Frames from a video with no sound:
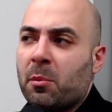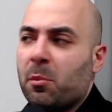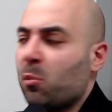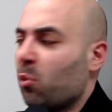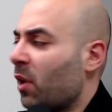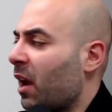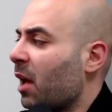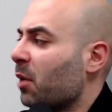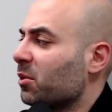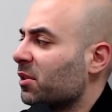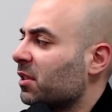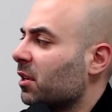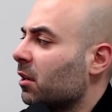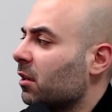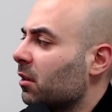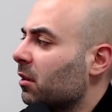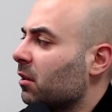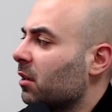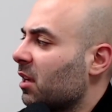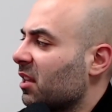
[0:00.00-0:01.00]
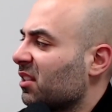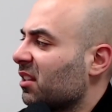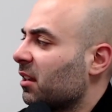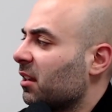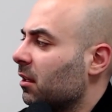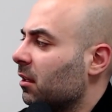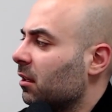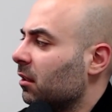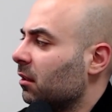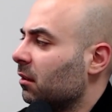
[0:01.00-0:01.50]
when I was younger as a
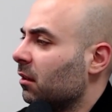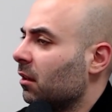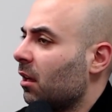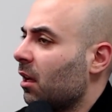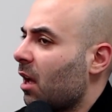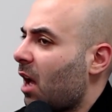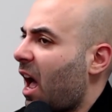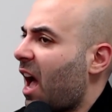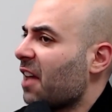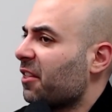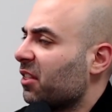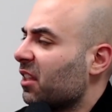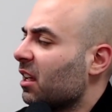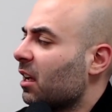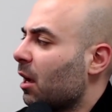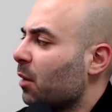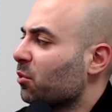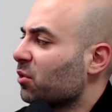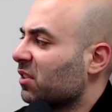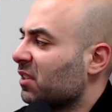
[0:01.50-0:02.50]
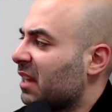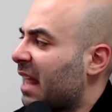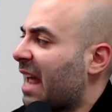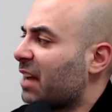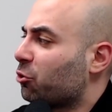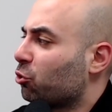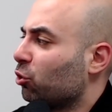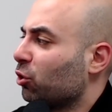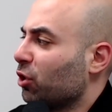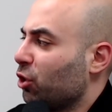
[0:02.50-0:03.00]
kid, I think I was
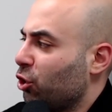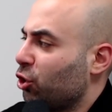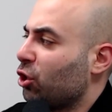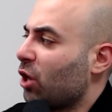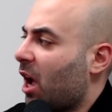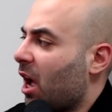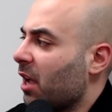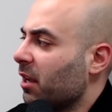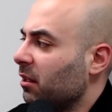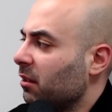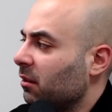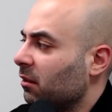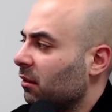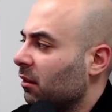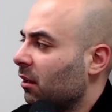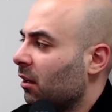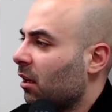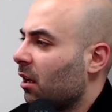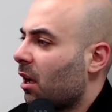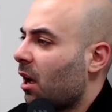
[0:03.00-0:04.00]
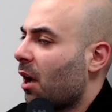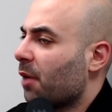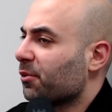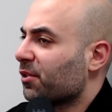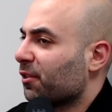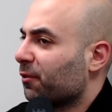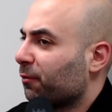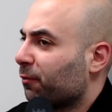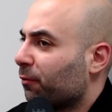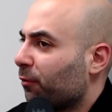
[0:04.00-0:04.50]
naturally shy. I
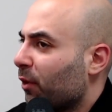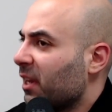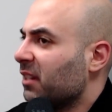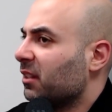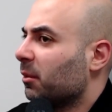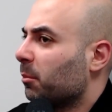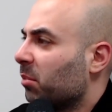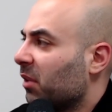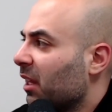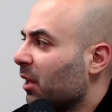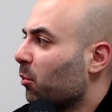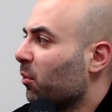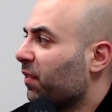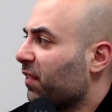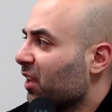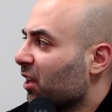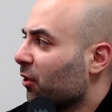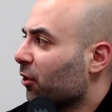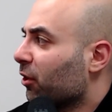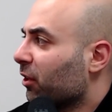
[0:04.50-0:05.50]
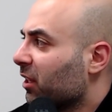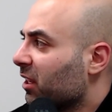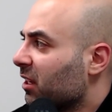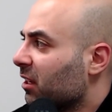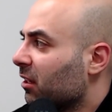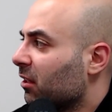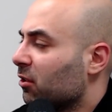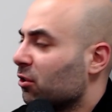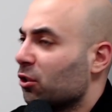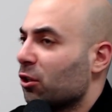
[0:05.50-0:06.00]
was afraid to play with the other
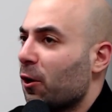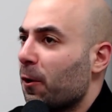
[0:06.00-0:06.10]
kids,